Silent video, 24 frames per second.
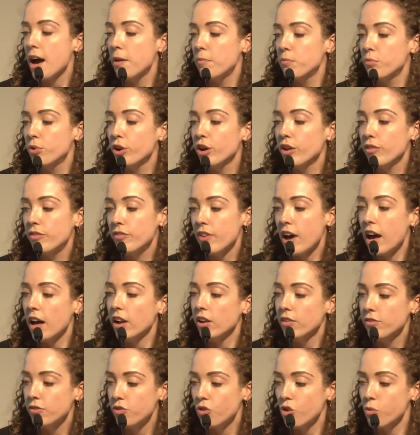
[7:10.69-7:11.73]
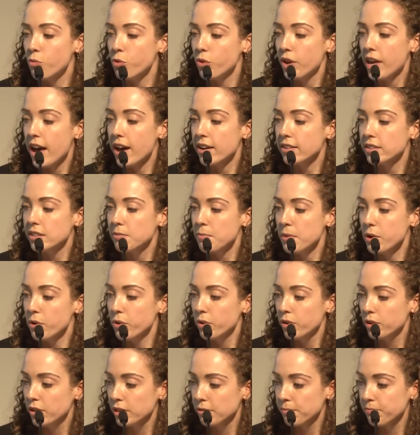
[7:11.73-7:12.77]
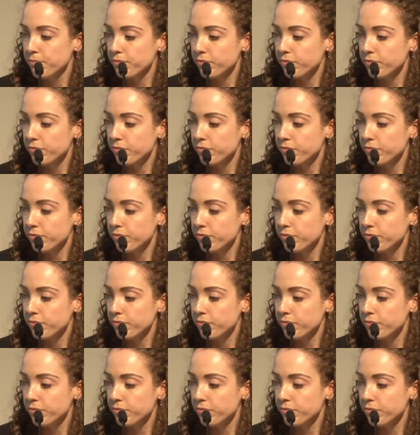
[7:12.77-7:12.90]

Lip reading: profile of normal cow's milk.